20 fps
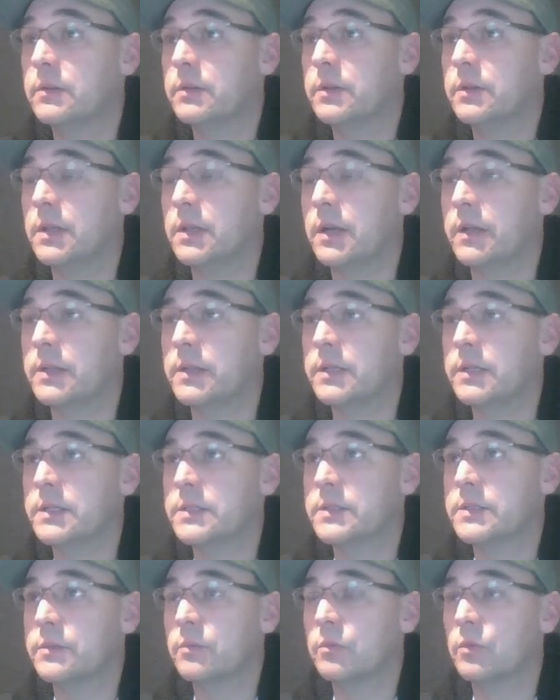you
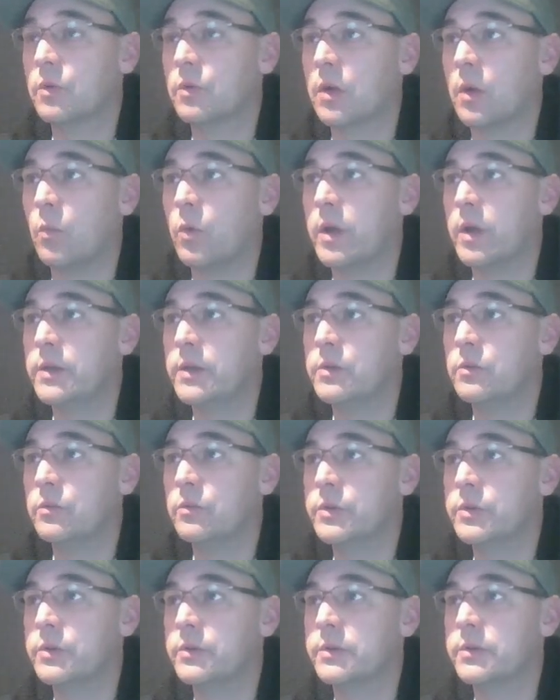need to look at where
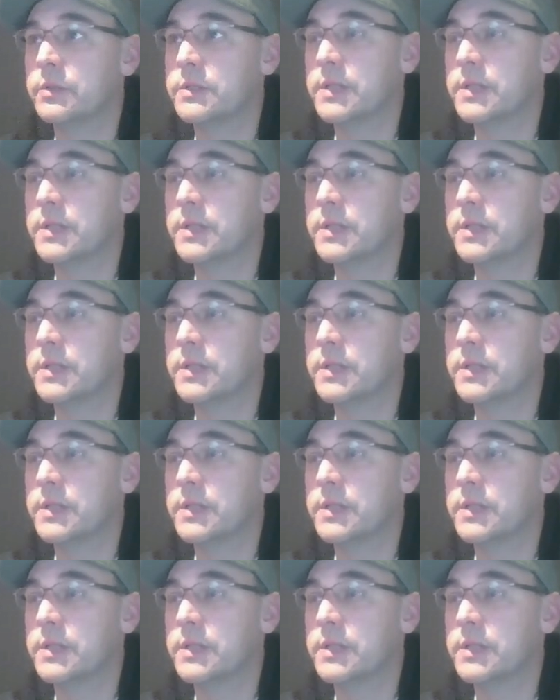your units